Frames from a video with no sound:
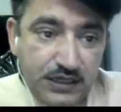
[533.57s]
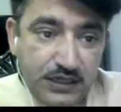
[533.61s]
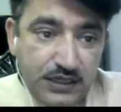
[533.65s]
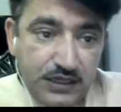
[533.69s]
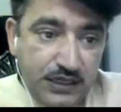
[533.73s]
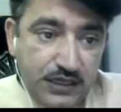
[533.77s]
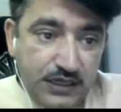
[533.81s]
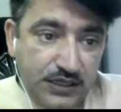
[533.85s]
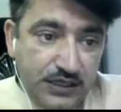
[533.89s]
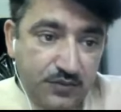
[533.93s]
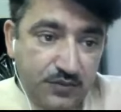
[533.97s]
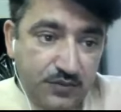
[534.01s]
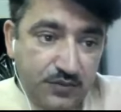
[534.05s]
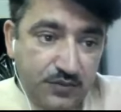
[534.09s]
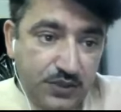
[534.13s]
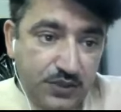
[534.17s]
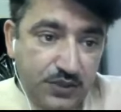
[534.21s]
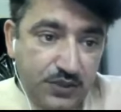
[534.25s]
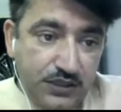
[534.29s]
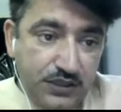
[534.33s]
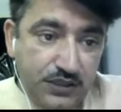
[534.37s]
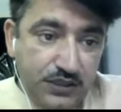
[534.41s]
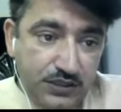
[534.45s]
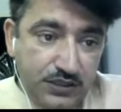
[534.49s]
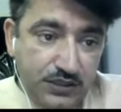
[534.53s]
In
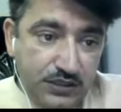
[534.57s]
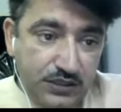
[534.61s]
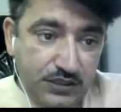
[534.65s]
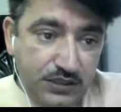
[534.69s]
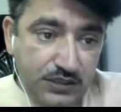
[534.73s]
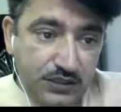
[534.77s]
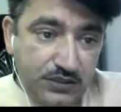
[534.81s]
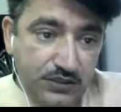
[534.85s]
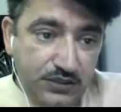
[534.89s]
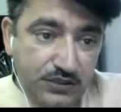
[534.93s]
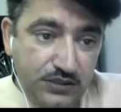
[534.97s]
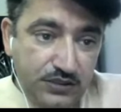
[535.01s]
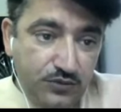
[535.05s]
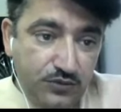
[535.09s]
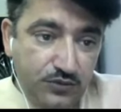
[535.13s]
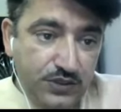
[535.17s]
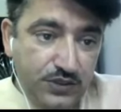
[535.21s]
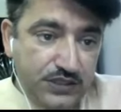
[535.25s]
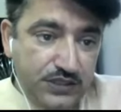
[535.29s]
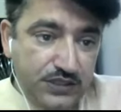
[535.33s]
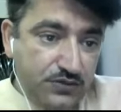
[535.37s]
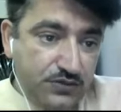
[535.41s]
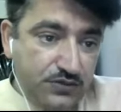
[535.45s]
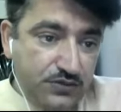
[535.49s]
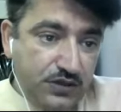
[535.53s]
B, the Nubian
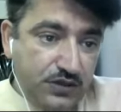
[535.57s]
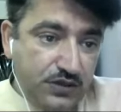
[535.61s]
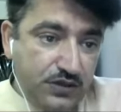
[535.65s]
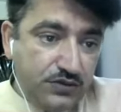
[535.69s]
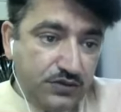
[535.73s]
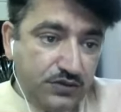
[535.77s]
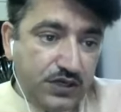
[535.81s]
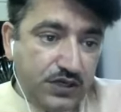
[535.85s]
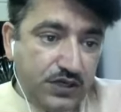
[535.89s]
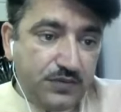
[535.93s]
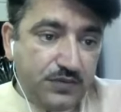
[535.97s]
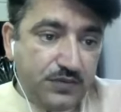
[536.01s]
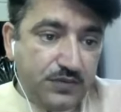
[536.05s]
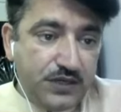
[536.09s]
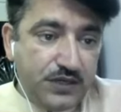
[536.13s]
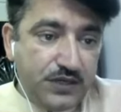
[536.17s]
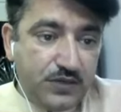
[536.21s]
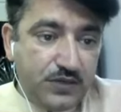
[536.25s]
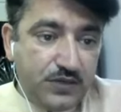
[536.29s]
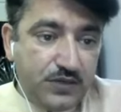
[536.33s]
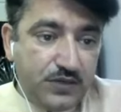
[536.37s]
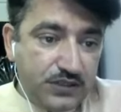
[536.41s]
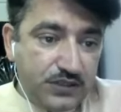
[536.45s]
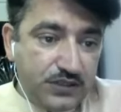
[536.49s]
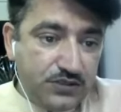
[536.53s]
sandstone outcrop at
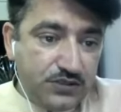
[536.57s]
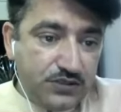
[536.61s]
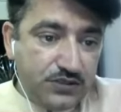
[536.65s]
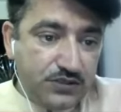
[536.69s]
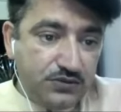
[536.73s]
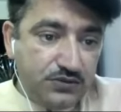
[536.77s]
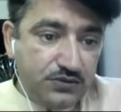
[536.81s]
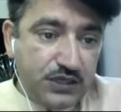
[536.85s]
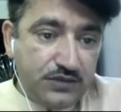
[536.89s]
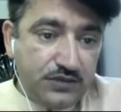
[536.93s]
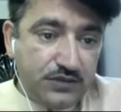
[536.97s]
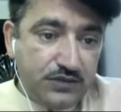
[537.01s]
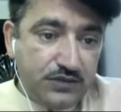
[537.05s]
Mount Al Suda,